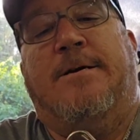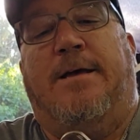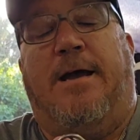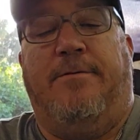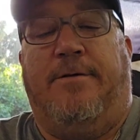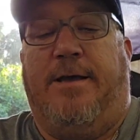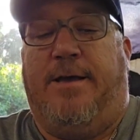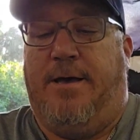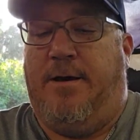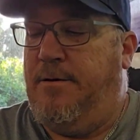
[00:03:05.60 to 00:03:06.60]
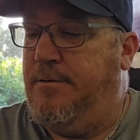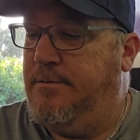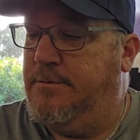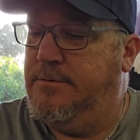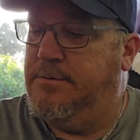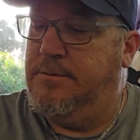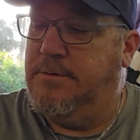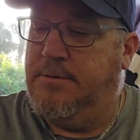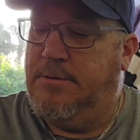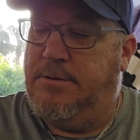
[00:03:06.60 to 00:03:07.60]
there we go.
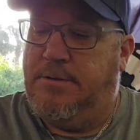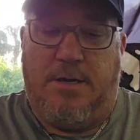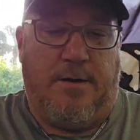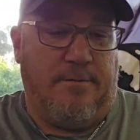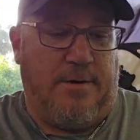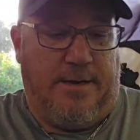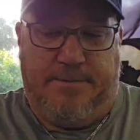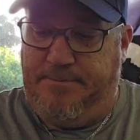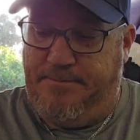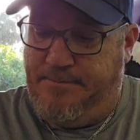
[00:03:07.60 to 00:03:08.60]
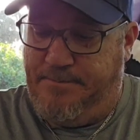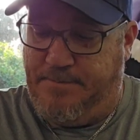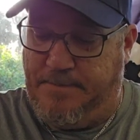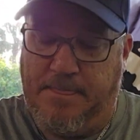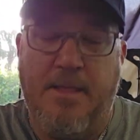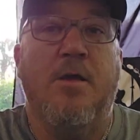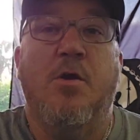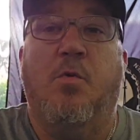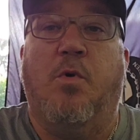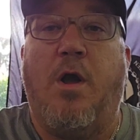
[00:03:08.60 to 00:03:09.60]
All right.
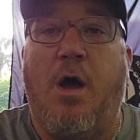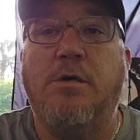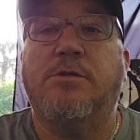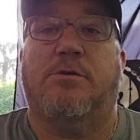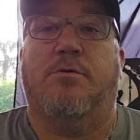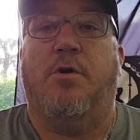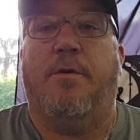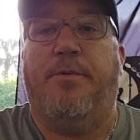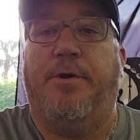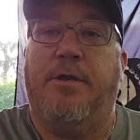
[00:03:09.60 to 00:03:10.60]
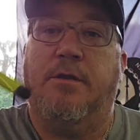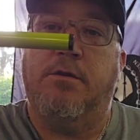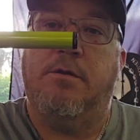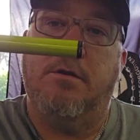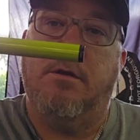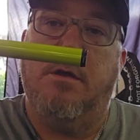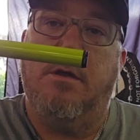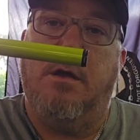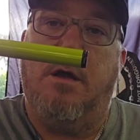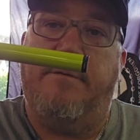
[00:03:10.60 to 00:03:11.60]
We're also going to put
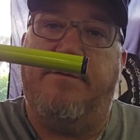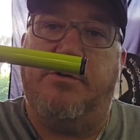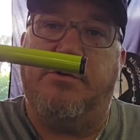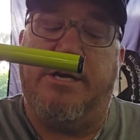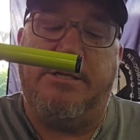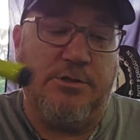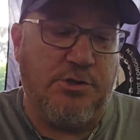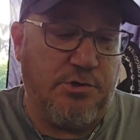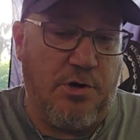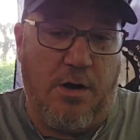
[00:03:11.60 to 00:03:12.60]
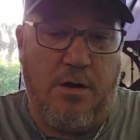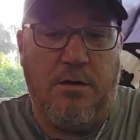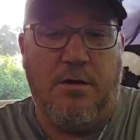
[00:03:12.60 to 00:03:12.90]
a filtration straw